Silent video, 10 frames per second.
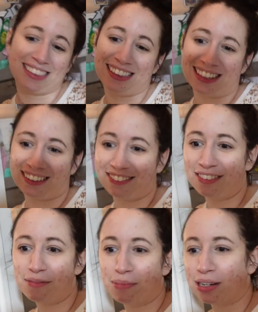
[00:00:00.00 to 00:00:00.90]
No,
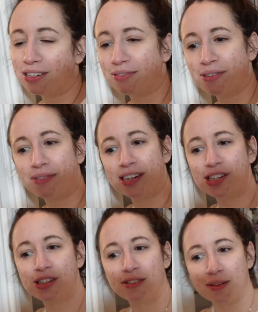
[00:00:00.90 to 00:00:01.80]
but do we want to
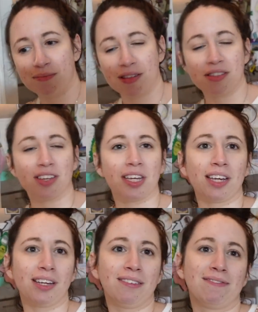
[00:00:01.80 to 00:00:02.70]
show them the
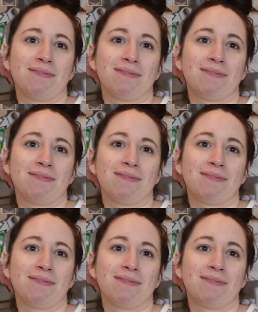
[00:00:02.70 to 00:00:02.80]
thing?